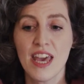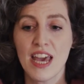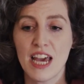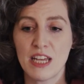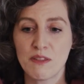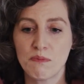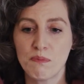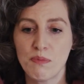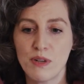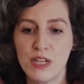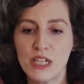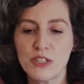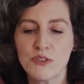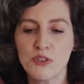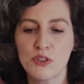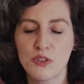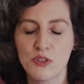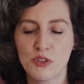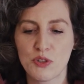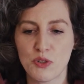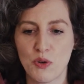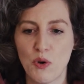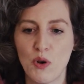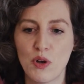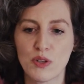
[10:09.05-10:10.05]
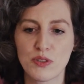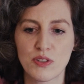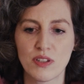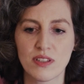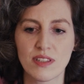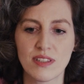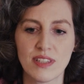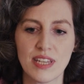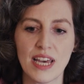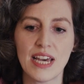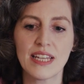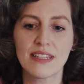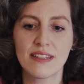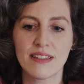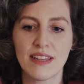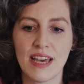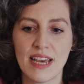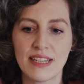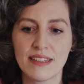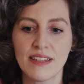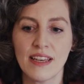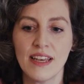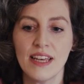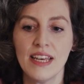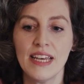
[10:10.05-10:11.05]
And Plotinus also said
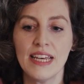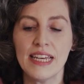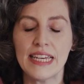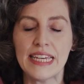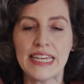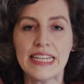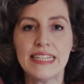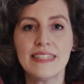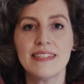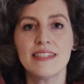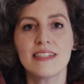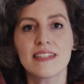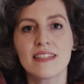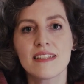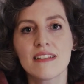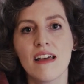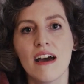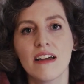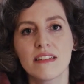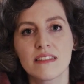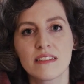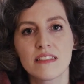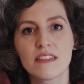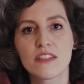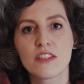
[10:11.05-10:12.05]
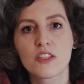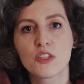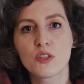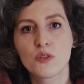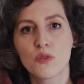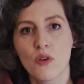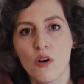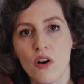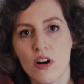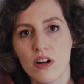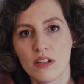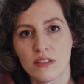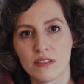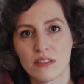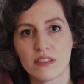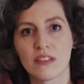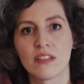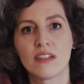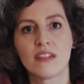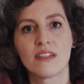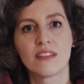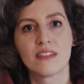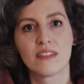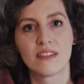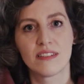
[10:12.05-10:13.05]
that it is not the stone
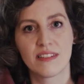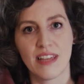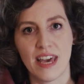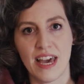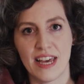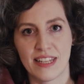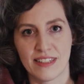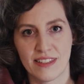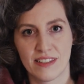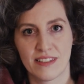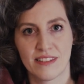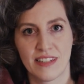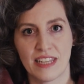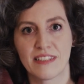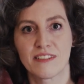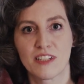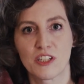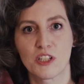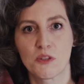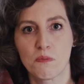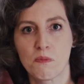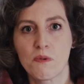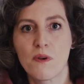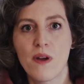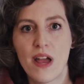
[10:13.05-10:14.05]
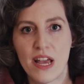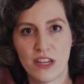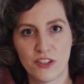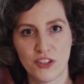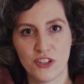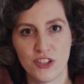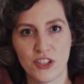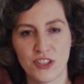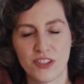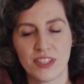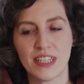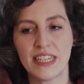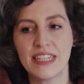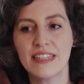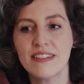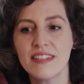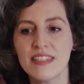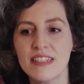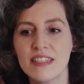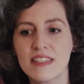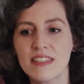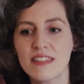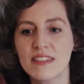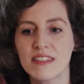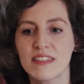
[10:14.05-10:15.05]
that is precious. It
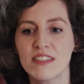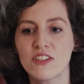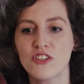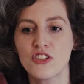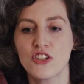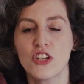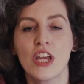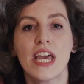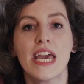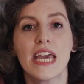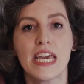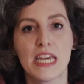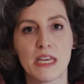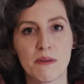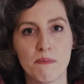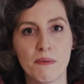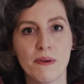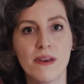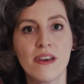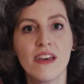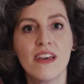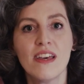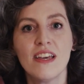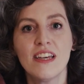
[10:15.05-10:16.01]
is the shape.